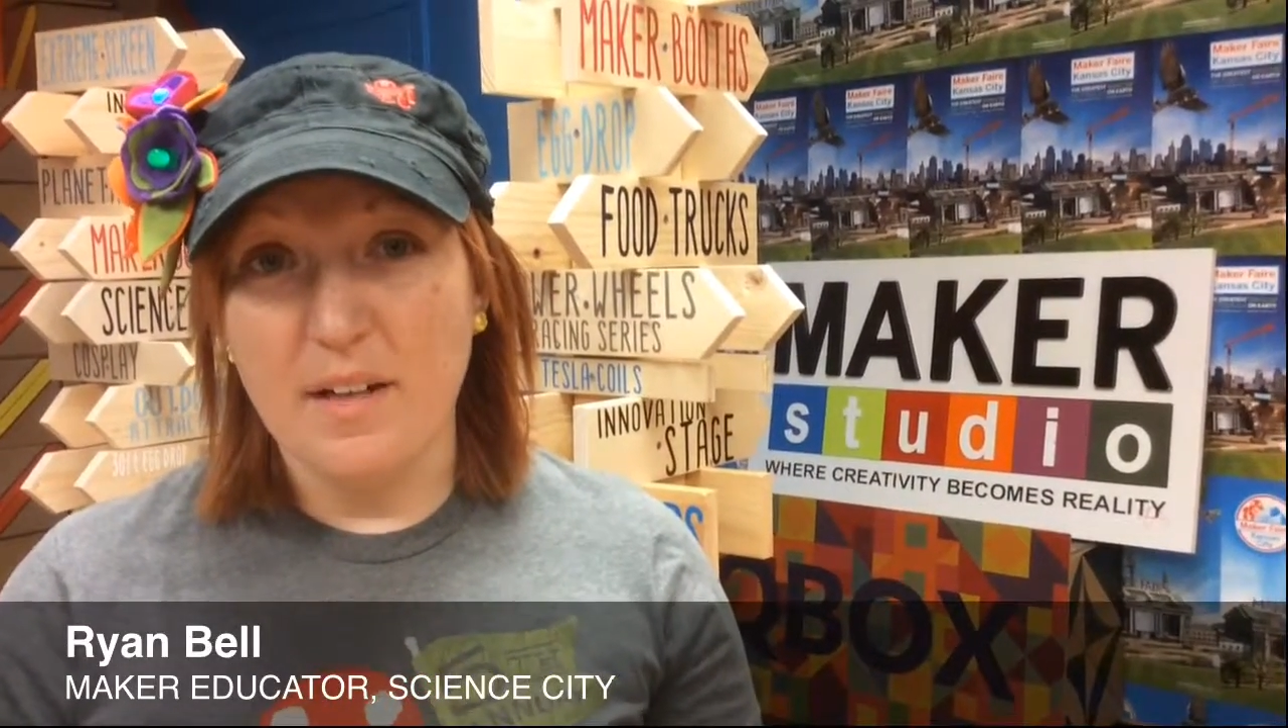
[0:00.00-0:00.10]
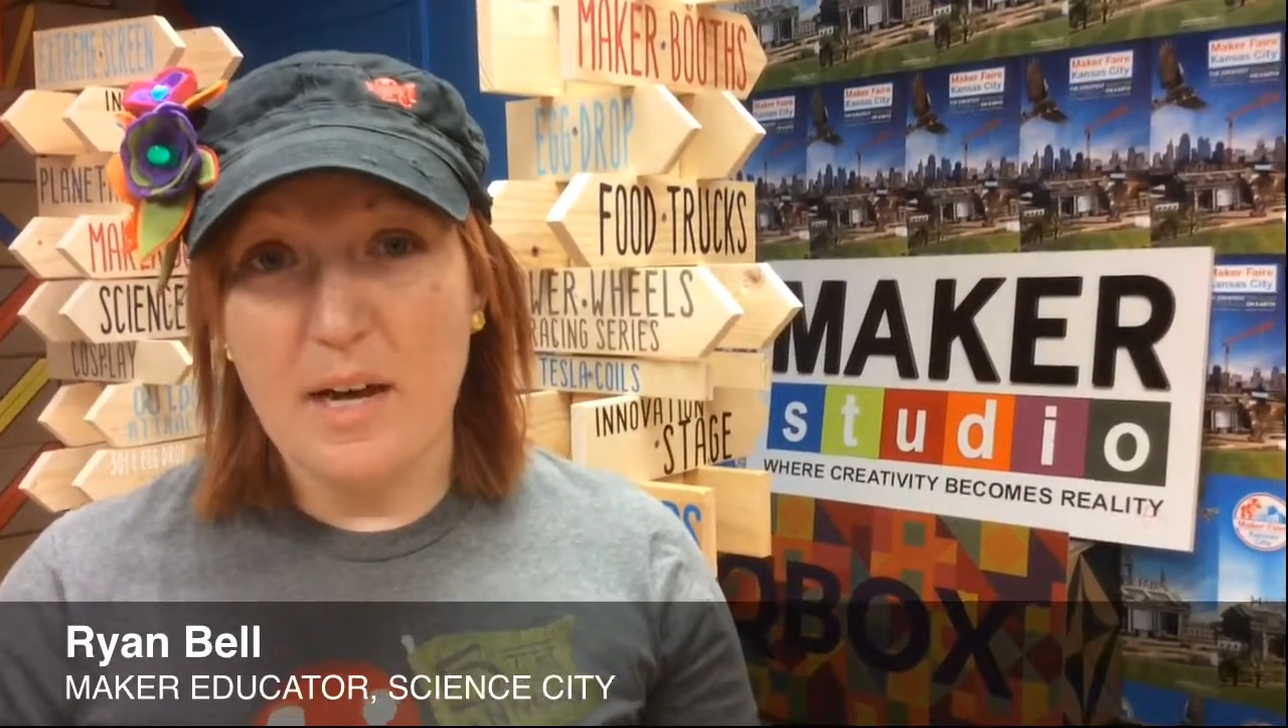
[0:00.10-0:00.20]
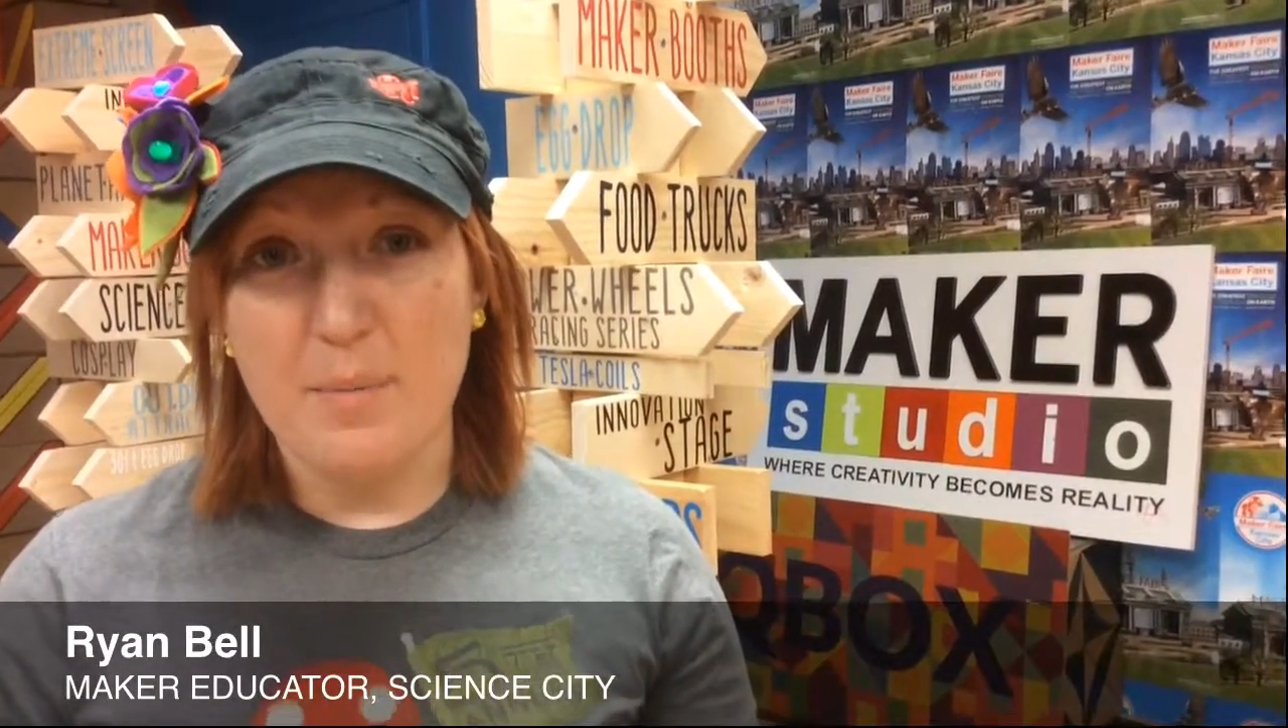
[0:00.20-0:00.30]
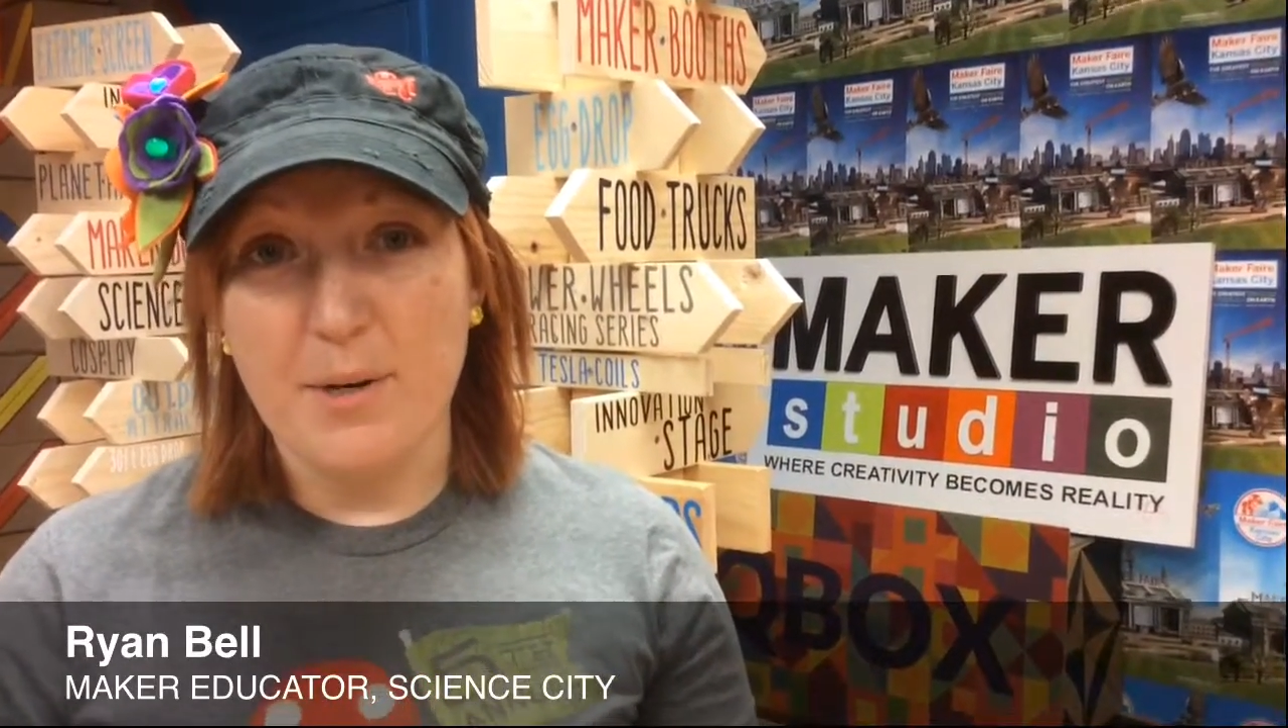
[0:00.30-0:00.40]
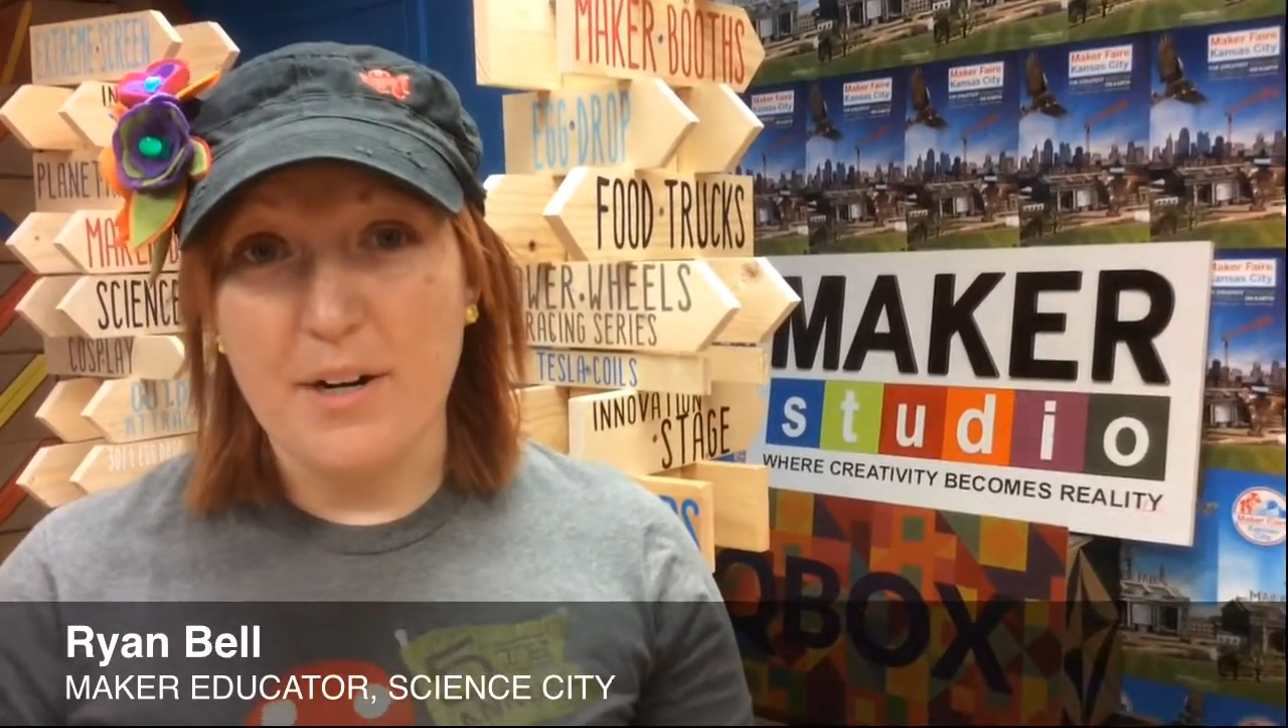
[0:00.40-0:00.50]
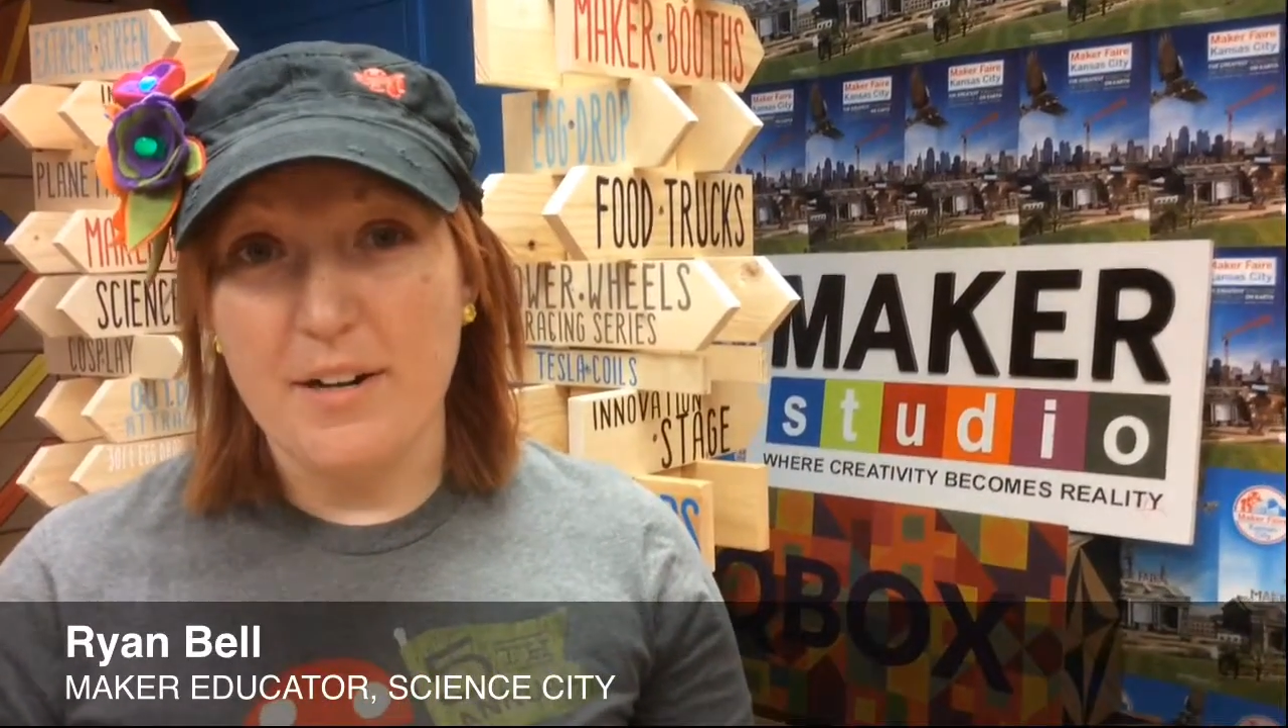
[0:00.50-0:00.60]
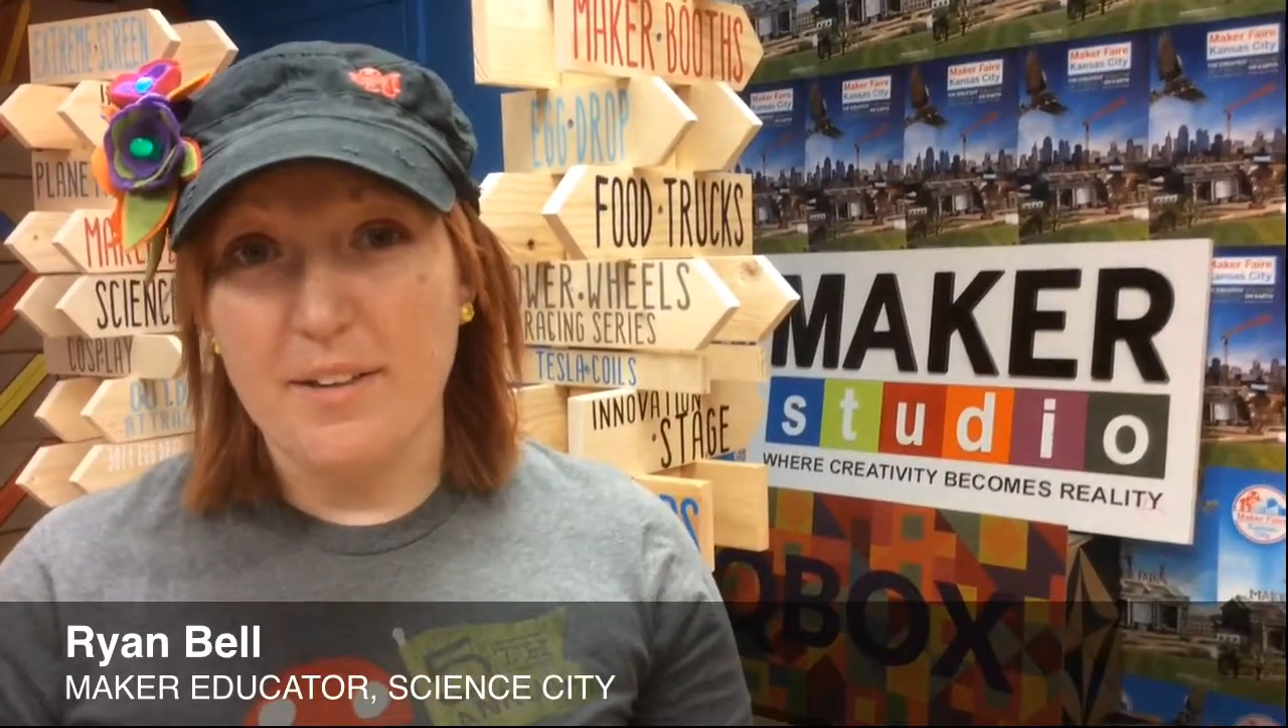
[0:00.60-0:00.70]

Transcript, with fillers: library.